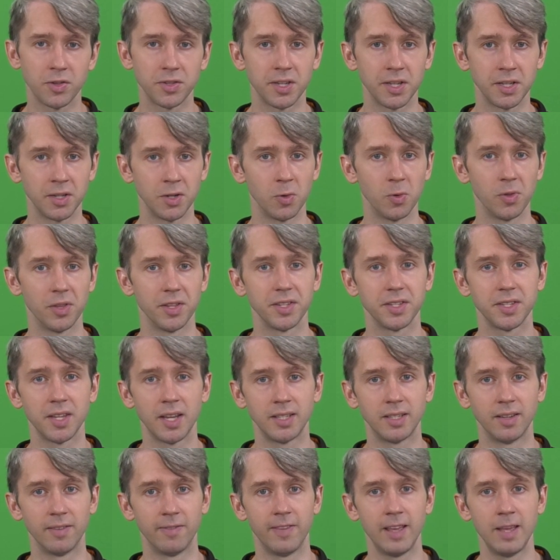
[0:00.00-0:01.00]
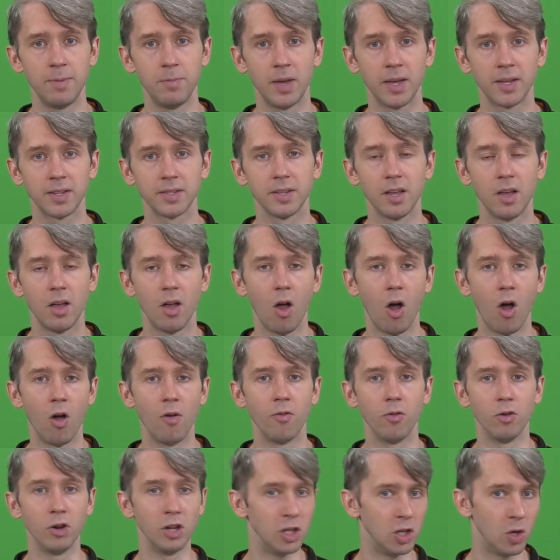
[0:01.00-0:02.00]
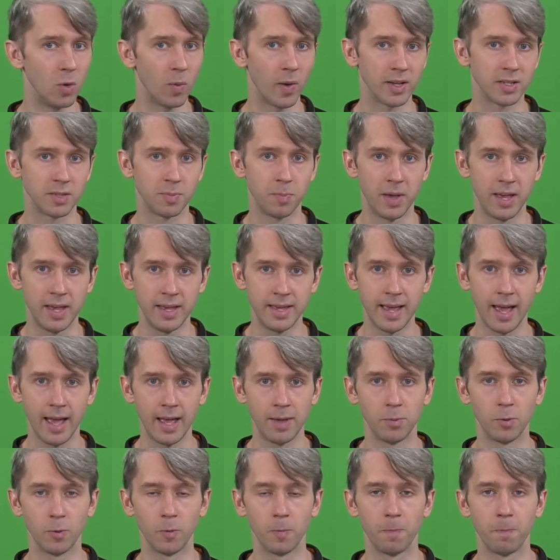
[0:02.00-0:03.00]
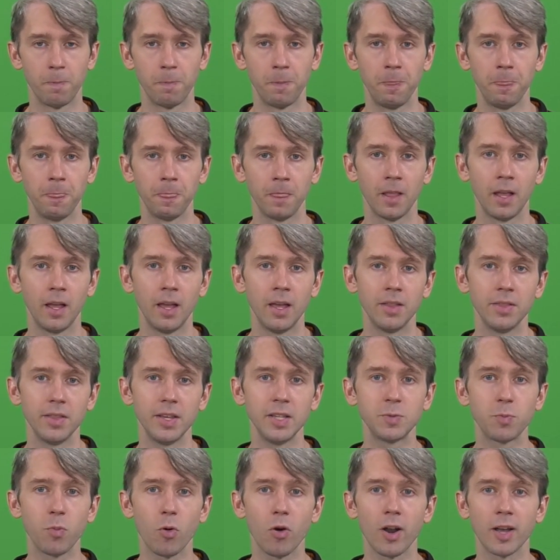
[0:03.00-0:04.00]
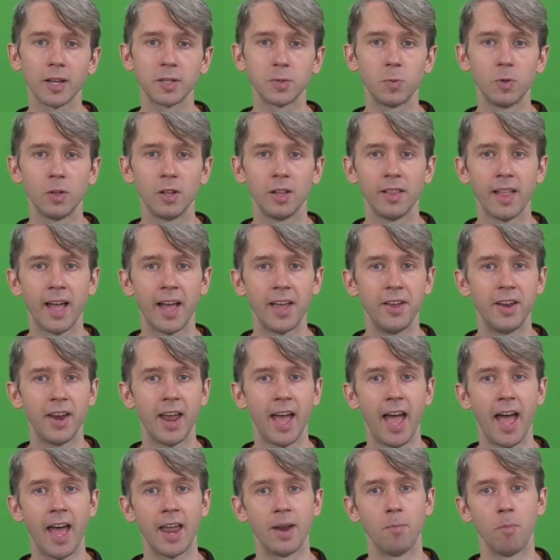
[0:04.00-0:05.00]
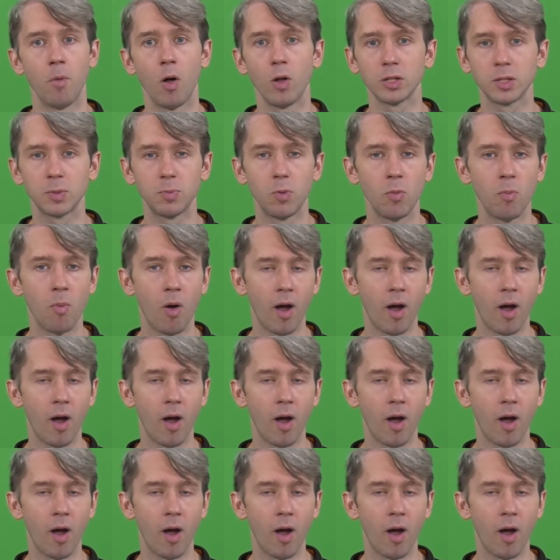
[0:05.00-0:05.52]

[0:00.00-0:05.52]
signal that's sent to vMix over a USB cable. These products will allow you to add multiple